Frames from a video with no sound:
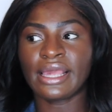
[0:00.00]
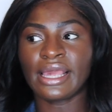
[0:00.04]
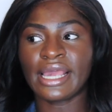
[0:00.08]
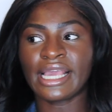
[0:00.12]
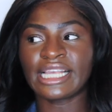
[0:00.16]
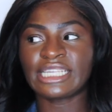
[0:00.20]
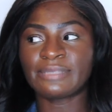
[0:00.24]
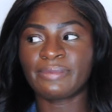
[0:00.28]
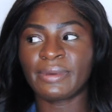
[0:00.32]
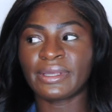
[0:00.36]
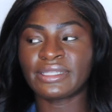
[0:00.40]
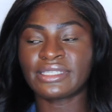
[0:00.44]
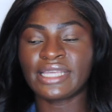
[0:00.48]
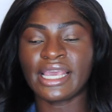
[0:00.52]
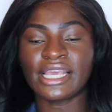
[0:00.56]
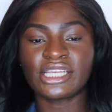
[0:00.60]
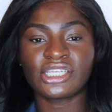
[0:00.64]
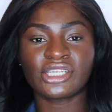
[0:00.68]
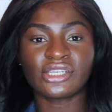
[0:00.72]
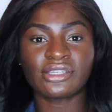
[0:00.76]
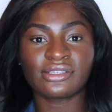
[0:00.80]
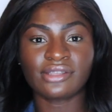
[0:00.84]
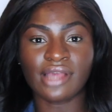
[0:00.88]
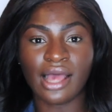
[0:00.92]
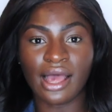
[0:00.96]

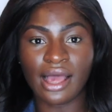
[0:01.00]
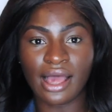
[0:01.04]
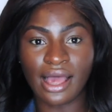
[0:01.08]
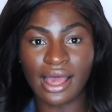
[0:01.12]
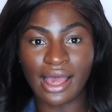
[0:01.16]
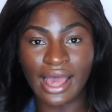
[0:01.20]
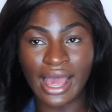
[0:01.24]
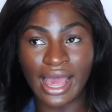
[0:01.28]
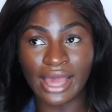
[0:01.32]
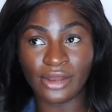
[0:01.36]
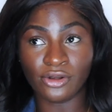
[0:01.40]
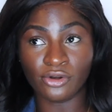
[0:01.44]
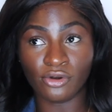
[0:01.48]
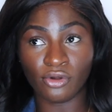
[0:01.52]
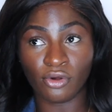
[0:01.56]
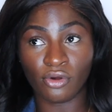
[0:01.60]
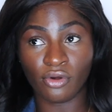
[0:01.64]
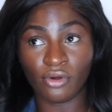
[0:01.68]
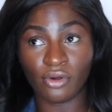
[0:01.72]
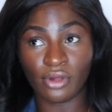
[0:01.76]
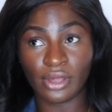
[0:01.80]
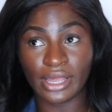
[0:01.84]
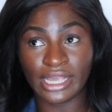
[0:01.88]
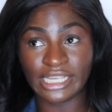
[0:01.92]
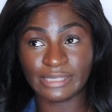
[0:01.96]
expectations are
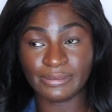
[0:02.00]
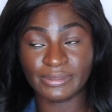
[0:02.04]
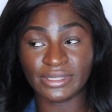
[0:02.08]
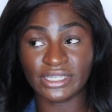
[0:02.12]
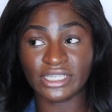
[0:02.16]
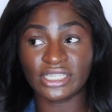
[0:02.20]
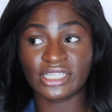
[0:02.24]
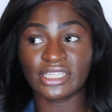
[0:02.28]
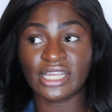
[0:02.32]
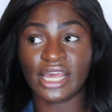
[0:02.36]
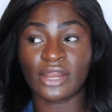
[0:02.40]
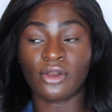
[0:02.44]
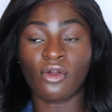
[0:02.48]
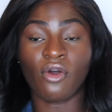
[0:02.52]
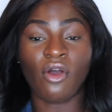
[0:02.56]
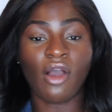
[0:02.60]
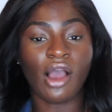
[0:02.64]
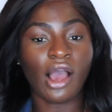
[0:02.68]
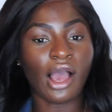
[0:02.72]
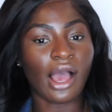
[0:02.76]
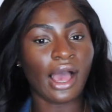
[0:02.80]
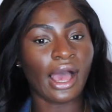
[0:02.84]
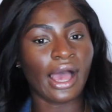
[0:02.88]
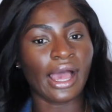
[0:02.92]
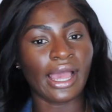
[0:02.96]
not
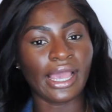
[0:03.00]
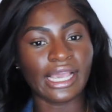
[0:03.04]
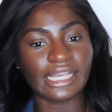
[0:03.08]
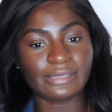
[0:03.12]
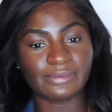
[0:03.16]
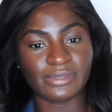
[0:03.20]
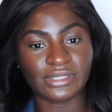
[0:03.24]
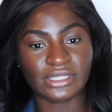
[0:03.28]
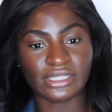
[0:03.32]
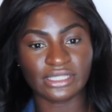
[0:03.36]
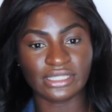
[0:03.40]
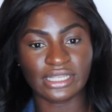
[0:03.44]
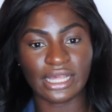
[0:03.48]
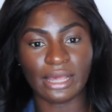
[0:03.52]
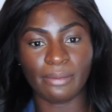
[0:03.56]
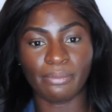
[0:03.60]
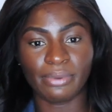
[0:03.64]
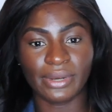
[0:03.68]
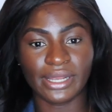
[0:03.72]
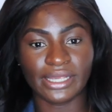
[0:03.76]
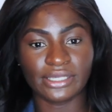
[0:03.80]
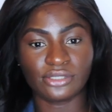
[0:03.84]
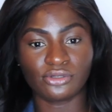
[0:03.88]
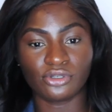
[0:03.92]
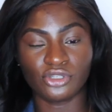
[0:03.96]
high. Expectations that are
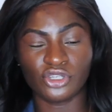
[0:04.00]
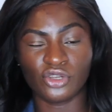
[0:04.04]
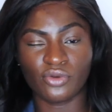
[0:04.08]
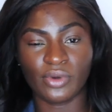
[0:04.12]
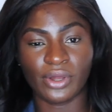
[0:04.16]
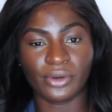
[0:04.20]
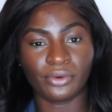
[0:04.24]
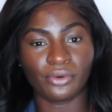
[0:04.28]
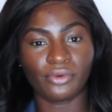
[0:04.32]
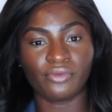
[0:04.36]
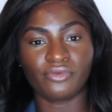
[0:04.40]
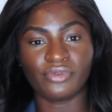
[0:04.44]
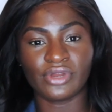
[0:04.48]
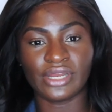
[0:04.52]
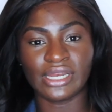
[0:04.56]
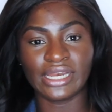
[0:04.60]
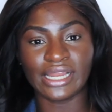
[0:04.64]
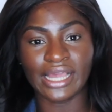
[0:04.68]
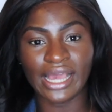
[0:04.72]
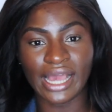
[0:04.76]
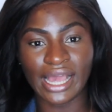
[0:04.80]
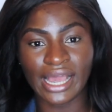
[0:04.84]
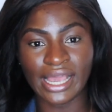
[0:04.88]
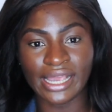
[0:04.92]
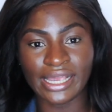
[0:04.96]
placed on you are not
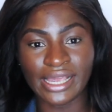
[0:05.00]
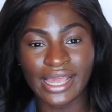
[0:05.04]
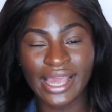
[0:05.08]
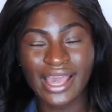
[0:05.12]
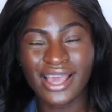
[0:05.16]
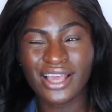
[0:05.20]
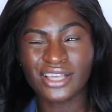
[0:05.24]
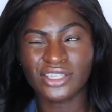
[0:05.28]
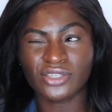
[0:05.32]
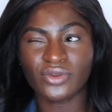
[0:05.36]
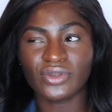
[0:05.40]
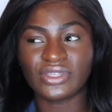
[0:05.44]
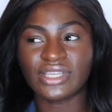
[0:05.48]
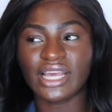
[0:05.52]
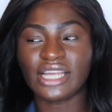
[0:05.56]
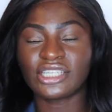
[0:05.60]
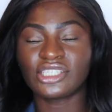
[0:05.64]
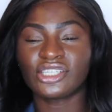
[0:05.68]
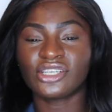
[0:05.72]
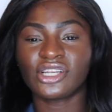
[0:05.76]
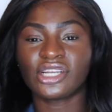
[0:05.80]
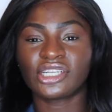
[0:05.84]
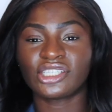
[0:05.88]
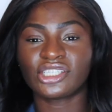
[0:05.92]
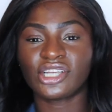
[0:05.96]
really high, so it's
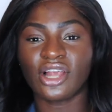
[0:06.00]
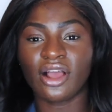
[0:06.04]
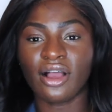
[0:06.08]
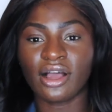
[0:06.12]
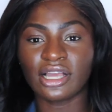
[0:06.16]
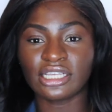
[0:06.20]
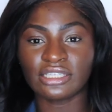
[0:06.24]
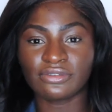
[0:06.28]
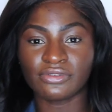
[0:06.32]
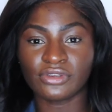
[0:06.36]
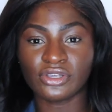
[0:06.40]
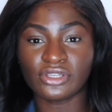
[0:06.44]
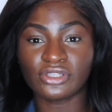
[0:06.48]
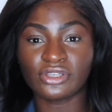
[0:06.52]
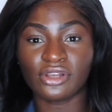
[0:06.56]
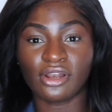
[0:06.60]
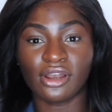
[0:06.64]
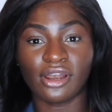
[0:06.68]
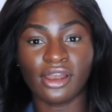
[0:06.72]
actually a chance for you to